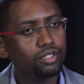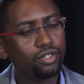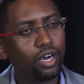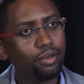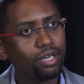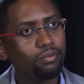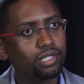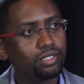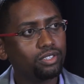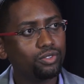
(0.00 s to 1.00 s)
So IBM
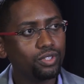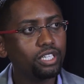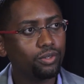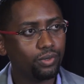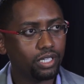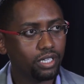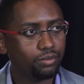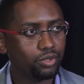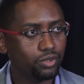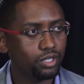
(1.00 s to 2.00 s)
is unique when it
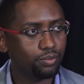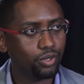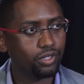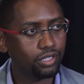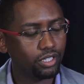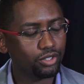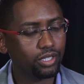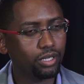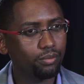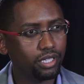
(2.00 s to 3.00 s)
comes to this point,
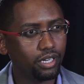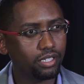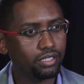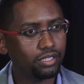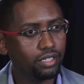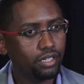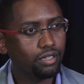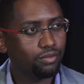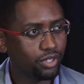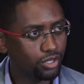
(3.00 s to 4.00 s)
actually, because
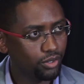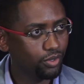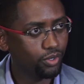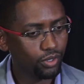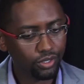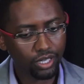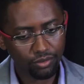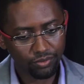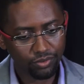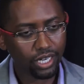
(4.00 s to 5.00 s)
first of all,
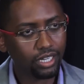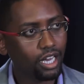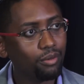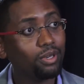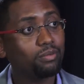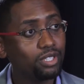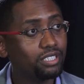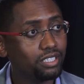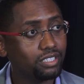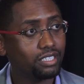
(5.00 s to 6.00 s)
okay, fine, IBM
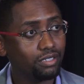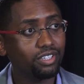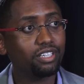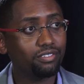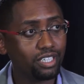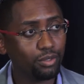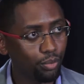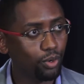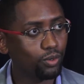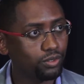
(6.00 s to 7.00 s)
Research has a very, very
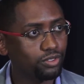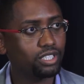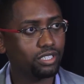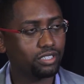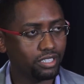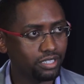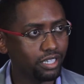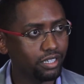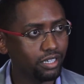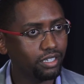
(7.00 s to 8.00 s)
bold research
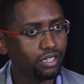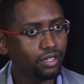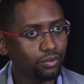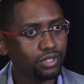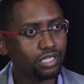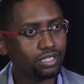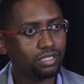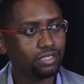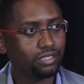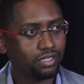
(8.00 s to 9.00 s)
agenda, which
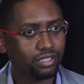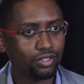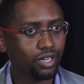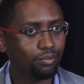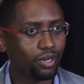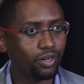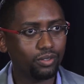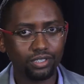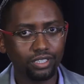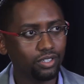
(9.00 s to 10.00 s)
is, it's not
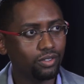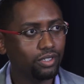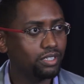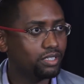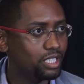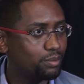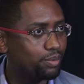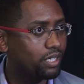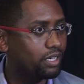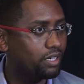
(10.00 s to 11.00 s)
about, you know, just
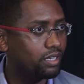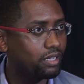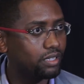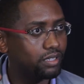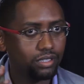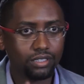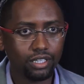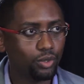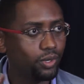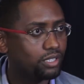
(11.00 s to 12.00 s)
being in the
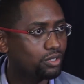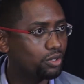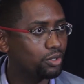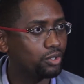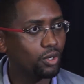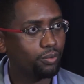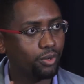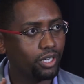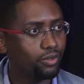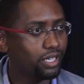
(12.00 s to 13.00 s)
US or Europe
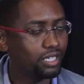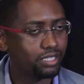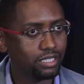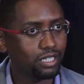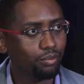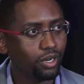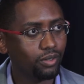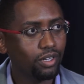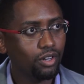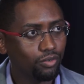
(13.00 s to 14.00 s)
or anywhere else. It's
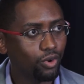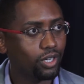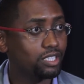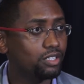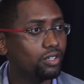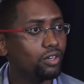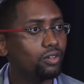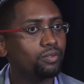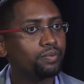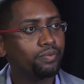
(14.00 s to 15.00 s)
about focusing on